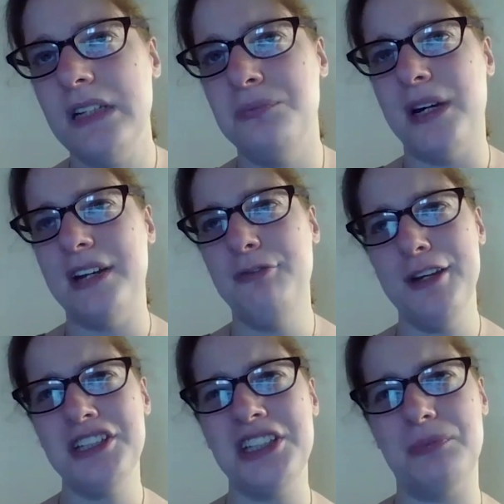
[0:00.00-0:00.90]
my
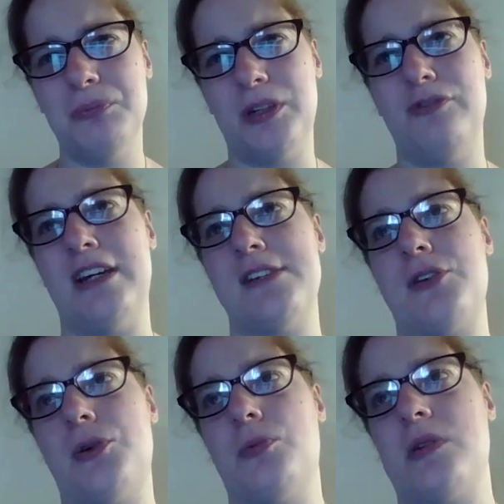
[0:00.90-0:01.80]
fiction
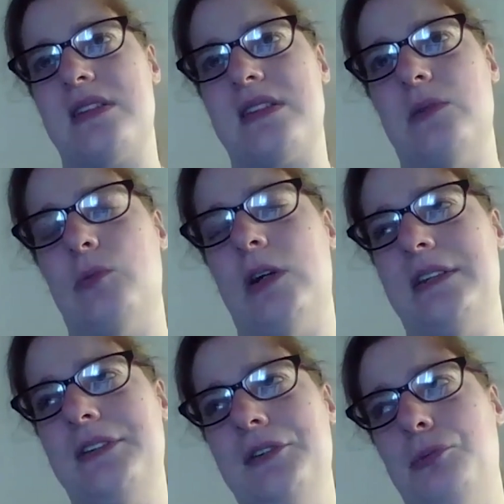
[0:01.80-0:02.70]
professor was the
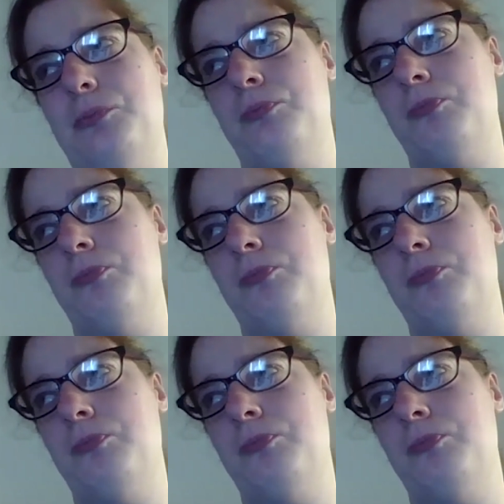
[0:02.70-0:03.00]
one who